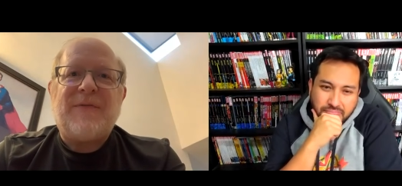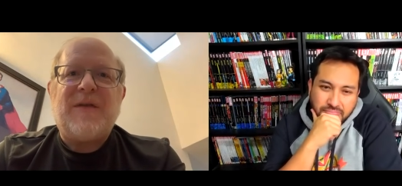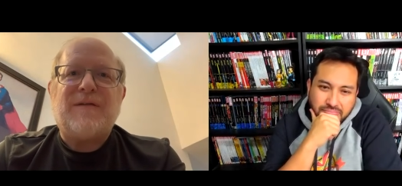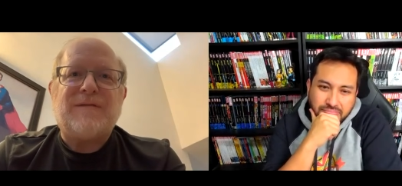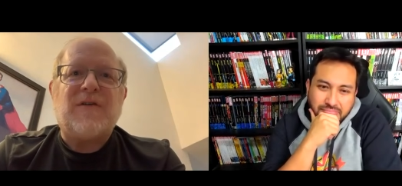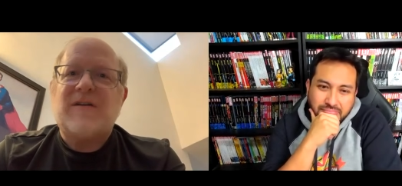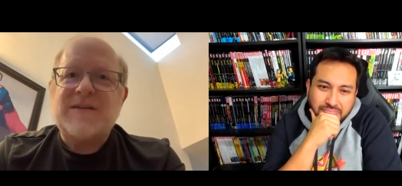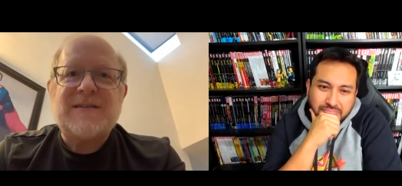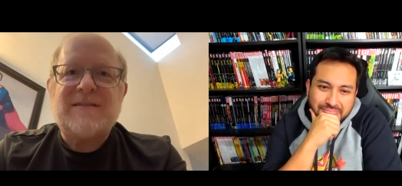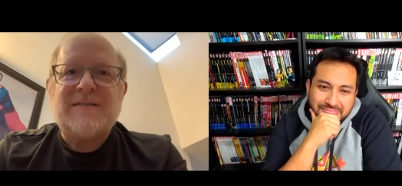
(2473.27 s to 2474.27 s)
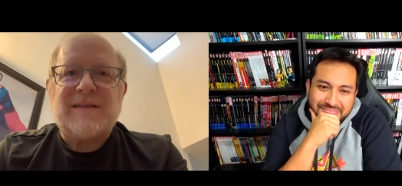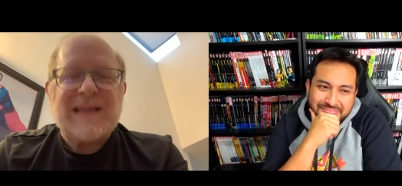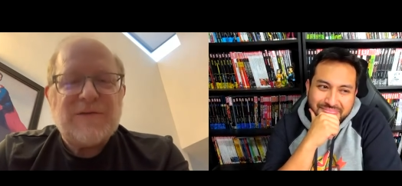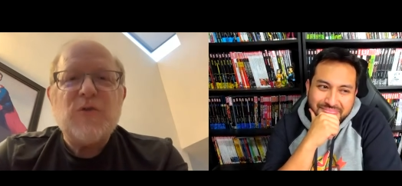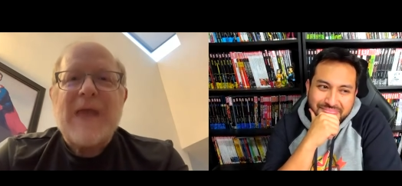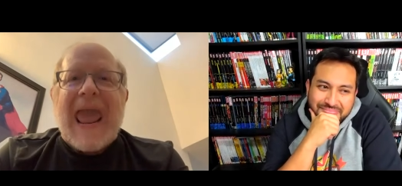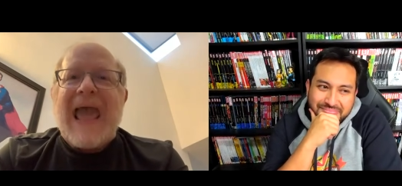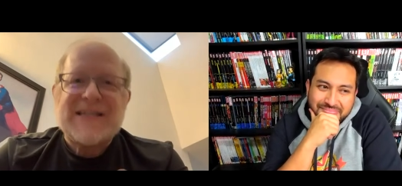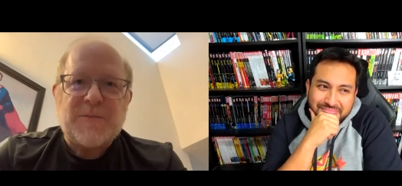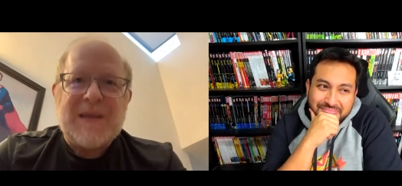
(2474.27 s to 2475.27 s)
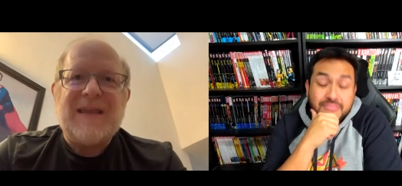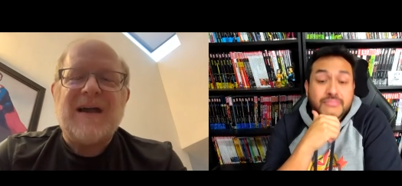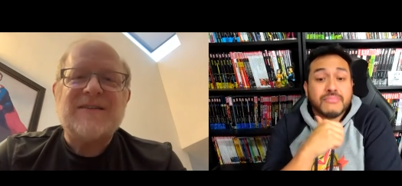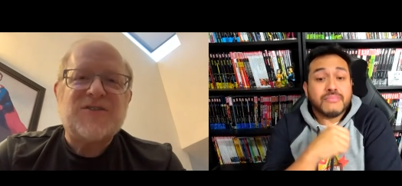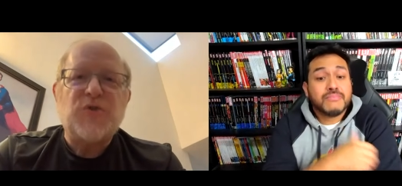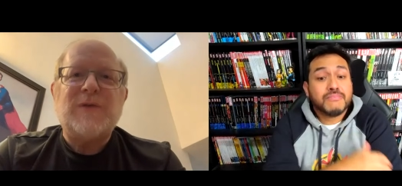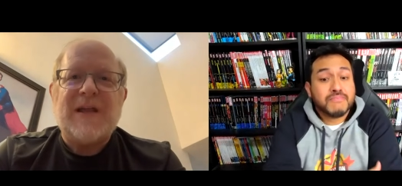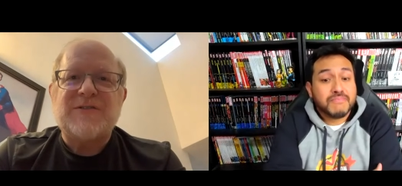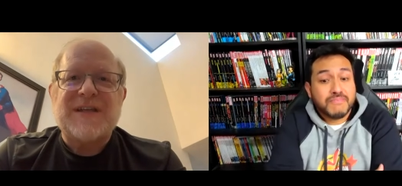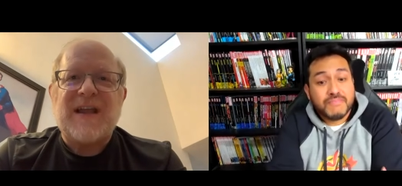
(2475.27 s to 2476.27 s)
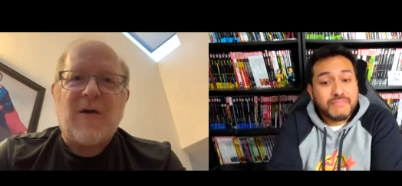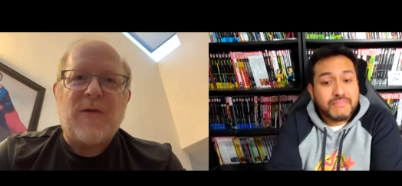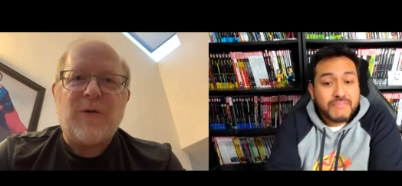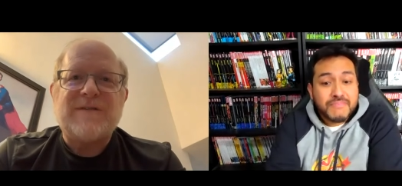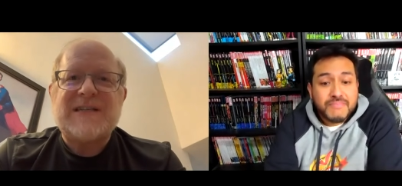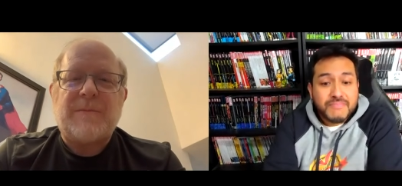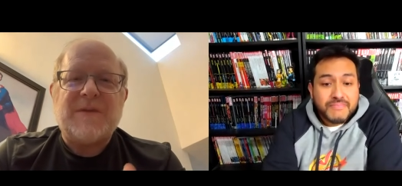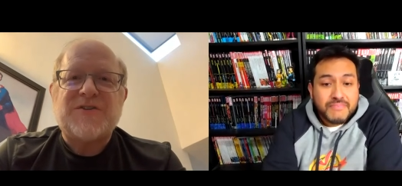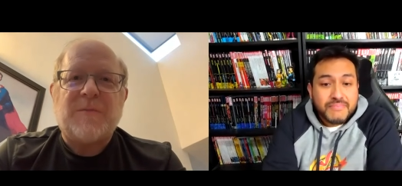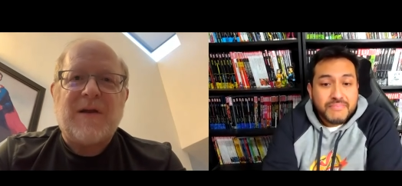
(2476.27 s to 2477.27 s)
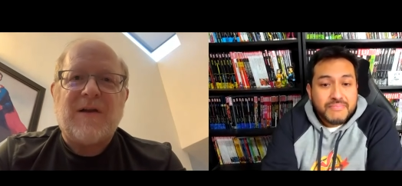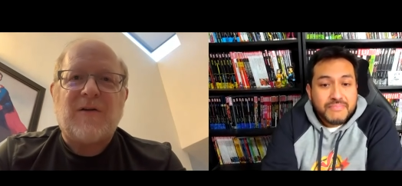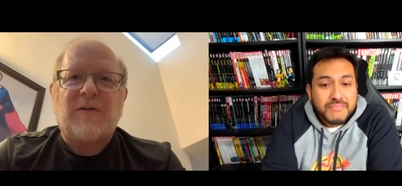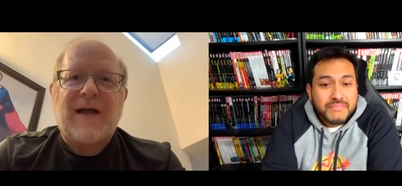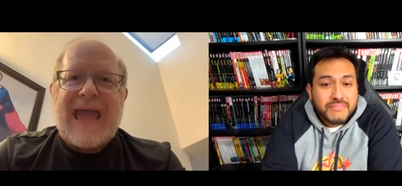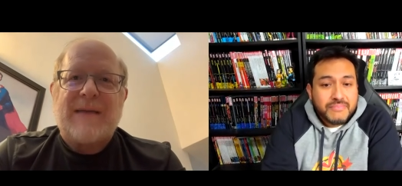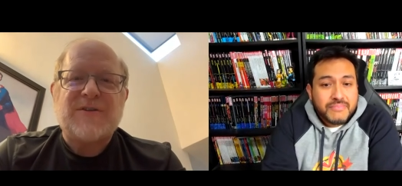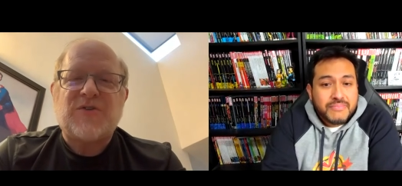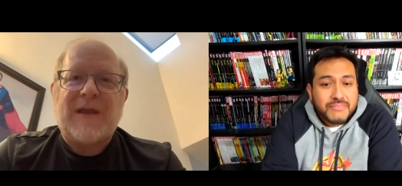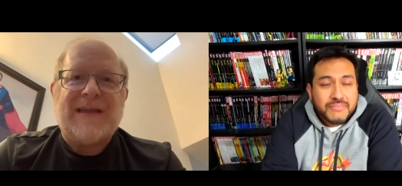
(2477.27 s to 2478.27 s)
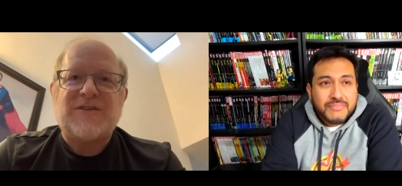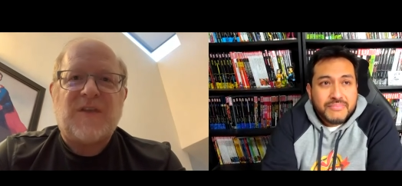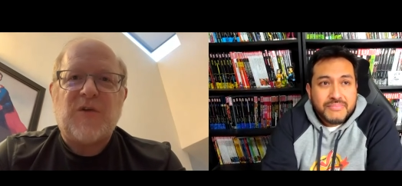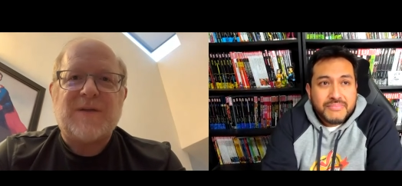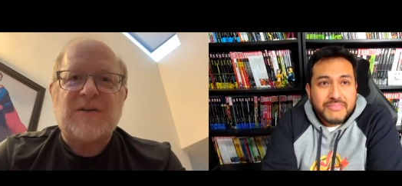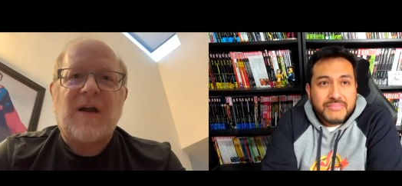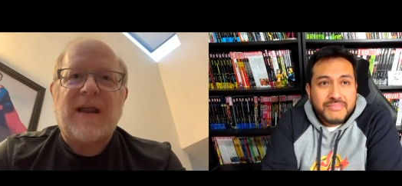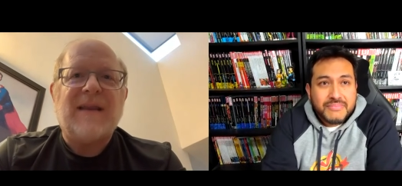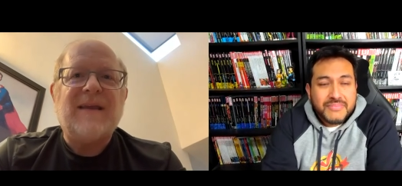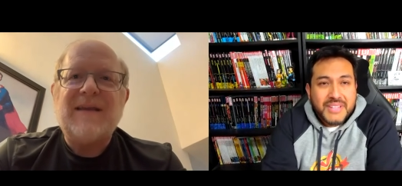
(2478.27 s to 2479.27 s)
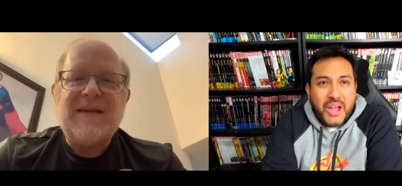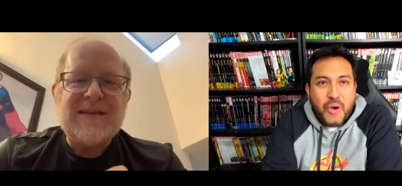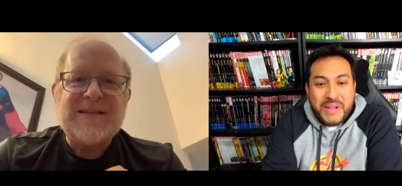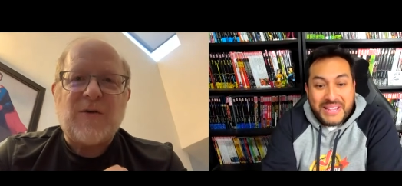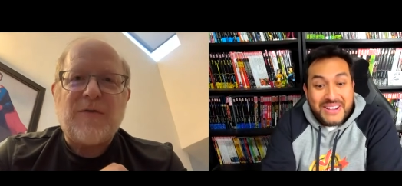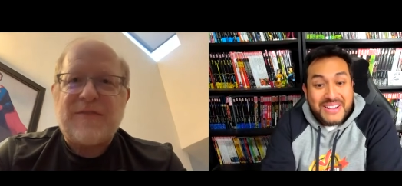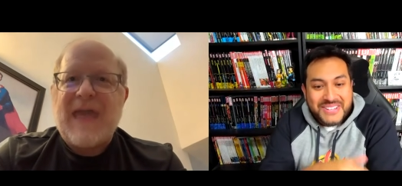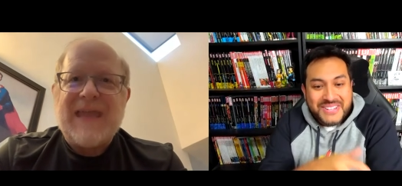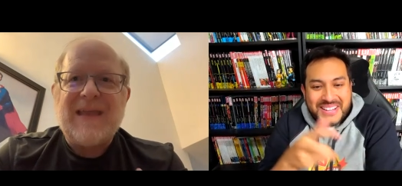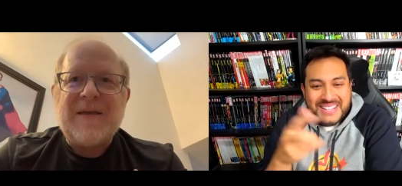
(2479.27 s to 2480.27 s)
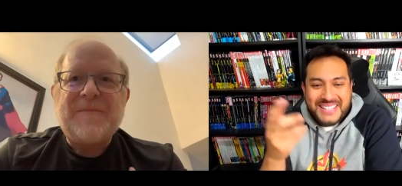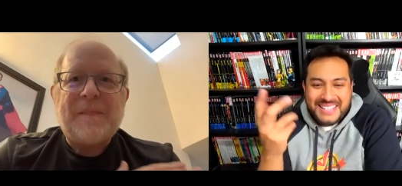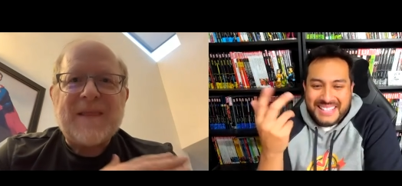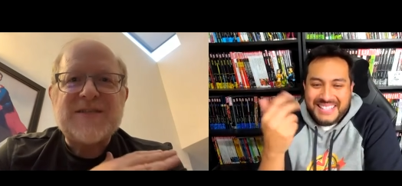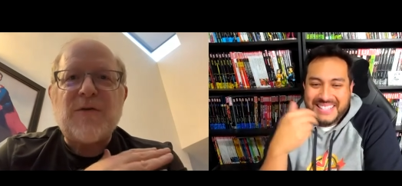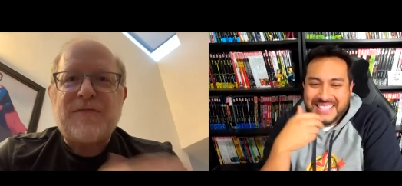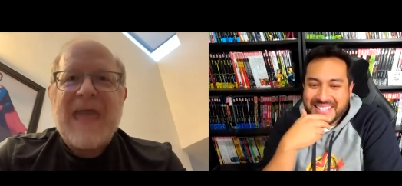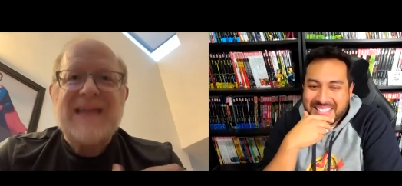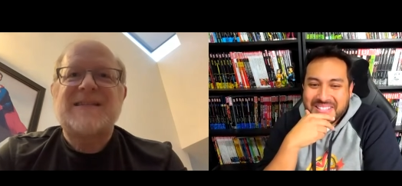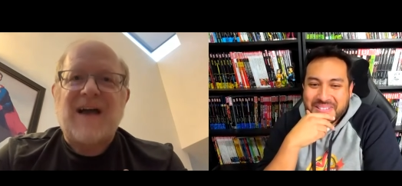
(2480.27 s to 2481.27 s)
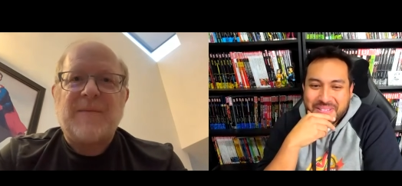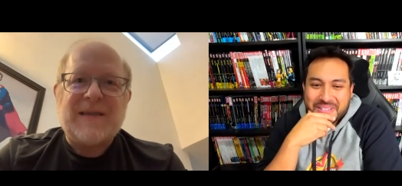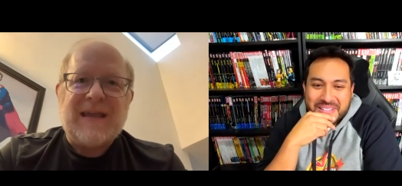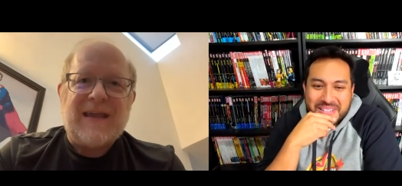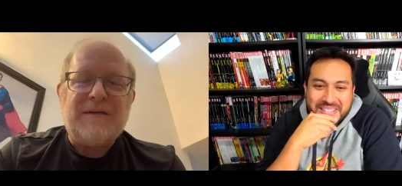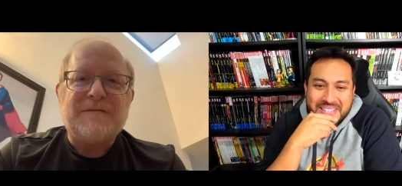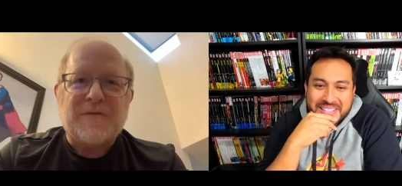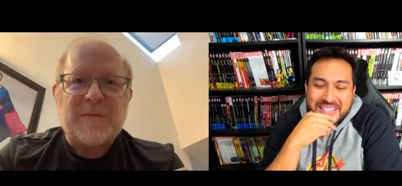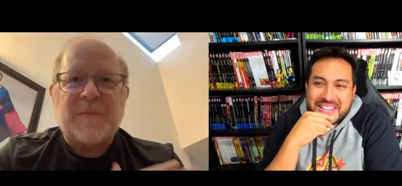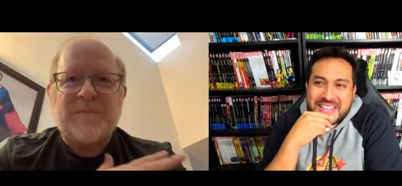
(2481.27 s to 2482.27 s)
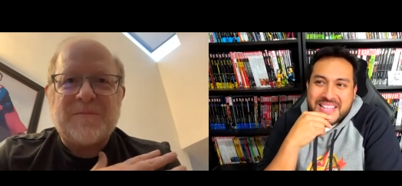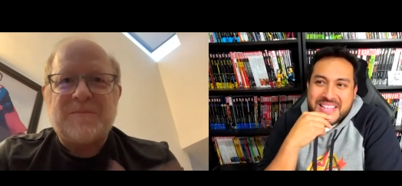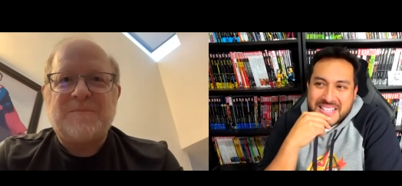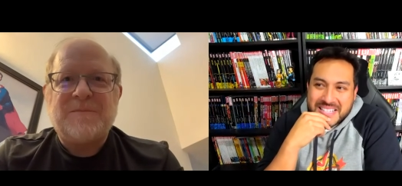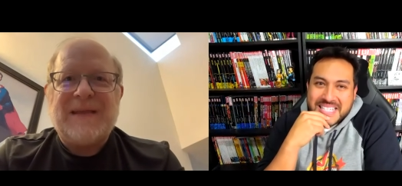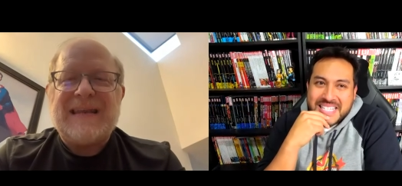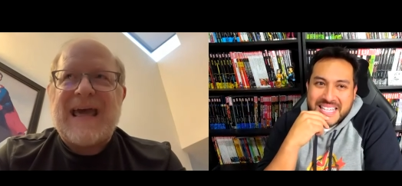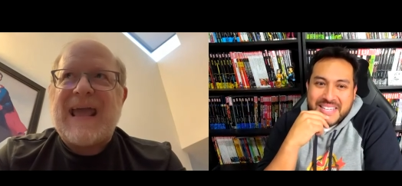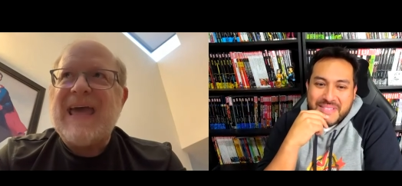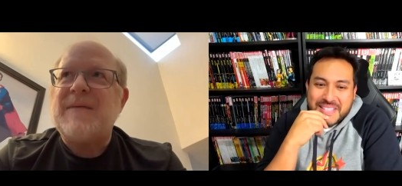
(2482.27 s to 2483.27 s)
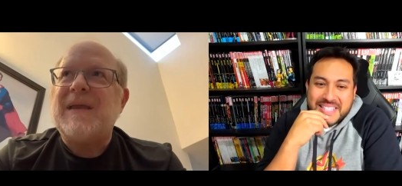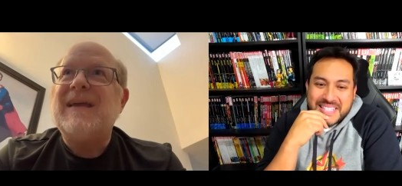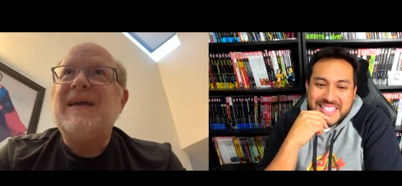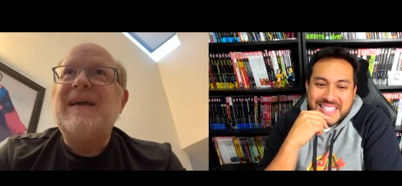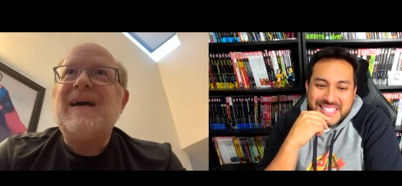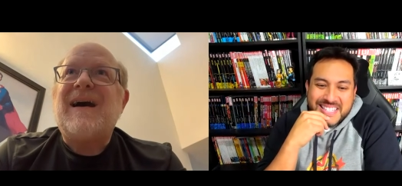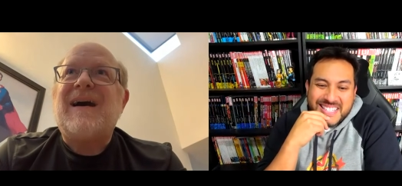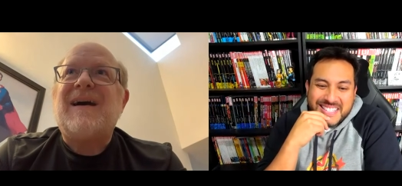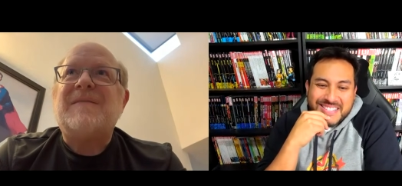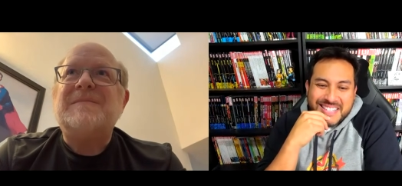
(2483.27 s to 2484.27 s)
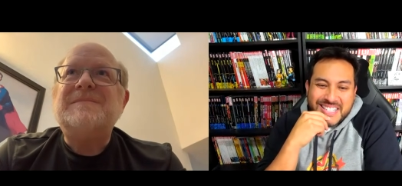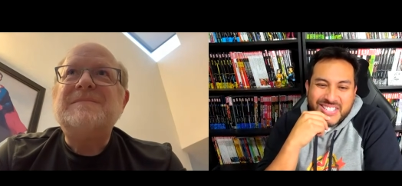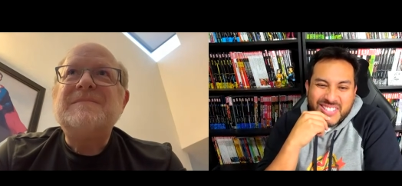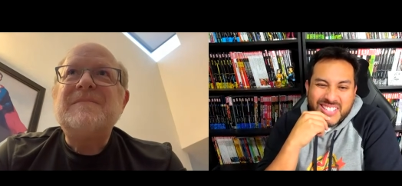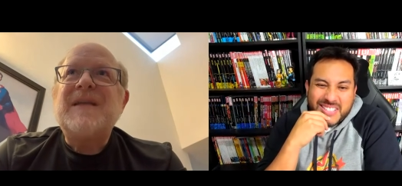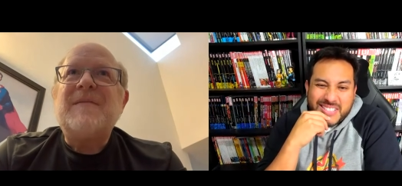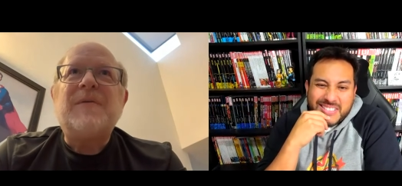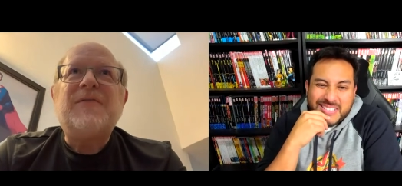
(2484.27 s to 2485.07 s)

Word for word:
Speaker 1: there first. Like if you'd asked me two years ago, I would have said Mister Miracle, Adam Strange, and the Human Target.
Speaker 2: Oh my so, gosh!
Speaker 1: So thanks, Tom King, for getting out ahead of me. Um,
Speaker 2: there, huh? But